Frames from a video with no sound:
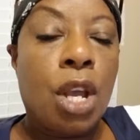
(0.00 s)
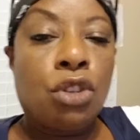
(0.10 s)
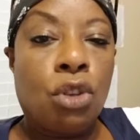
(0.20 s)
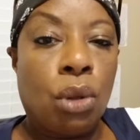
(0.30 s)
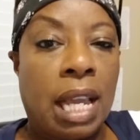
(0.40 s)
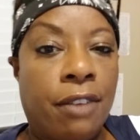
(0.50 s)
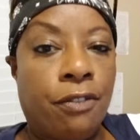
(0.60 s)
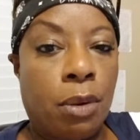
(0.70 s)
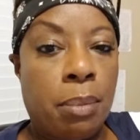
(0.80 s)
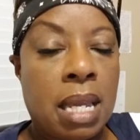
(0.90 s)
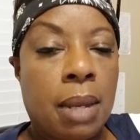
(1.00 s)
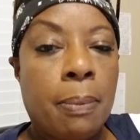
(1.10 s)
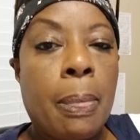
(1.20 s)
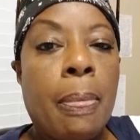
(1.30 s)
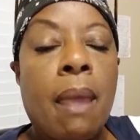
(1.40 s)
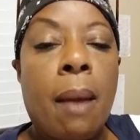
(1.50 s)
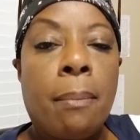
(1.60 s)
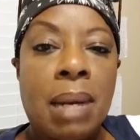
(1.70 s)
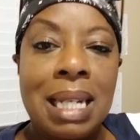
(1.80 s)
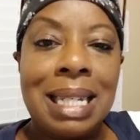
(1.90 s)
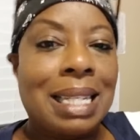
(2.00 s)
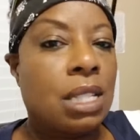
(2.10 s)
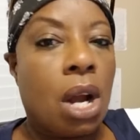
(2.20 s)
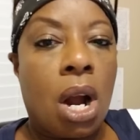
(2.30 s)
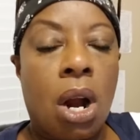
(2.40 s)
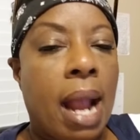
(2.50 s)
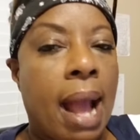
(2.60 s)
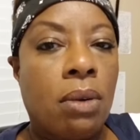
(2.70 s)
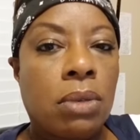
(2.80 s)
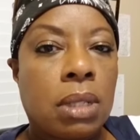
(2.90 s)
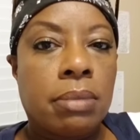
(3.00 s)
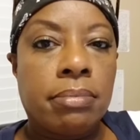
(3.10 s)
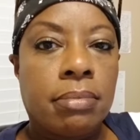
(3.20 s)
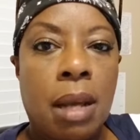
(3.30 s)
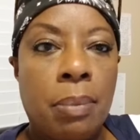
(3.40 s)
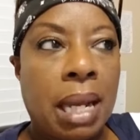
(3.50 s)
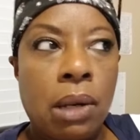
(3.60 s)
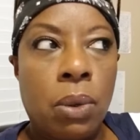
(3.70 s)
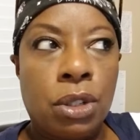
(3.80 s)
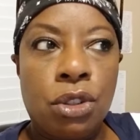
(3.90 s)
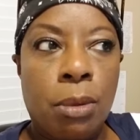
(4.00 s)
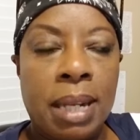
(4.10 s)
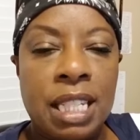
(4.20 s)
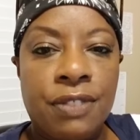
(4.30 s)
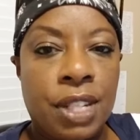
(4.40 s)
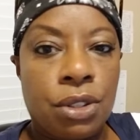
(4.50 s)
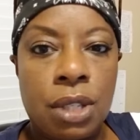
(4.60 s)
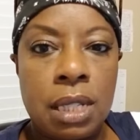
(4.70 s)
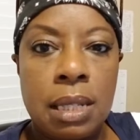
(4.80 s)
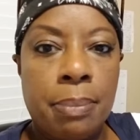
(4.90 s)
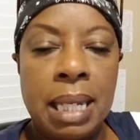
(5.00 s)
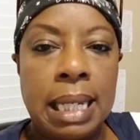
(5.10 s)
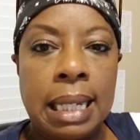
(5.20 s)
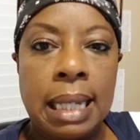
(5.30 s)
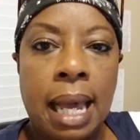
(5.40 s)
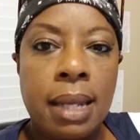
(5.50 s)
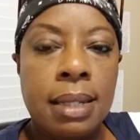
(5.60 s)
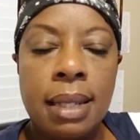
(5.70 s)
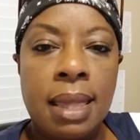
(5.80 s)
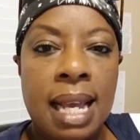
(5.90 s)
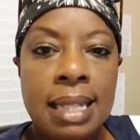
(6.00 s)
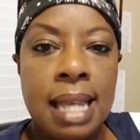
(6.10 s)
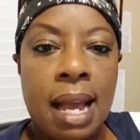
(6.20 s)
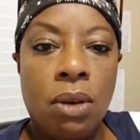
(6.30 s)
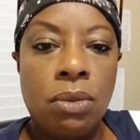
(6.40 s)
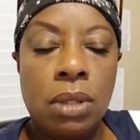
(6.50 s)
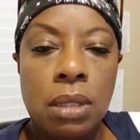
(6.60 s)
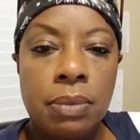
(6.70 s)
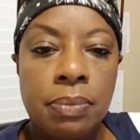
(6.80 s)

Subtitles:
So like for me, Mondays are out. I'm not going to do nobody's facial. That's a meeting night. That's out.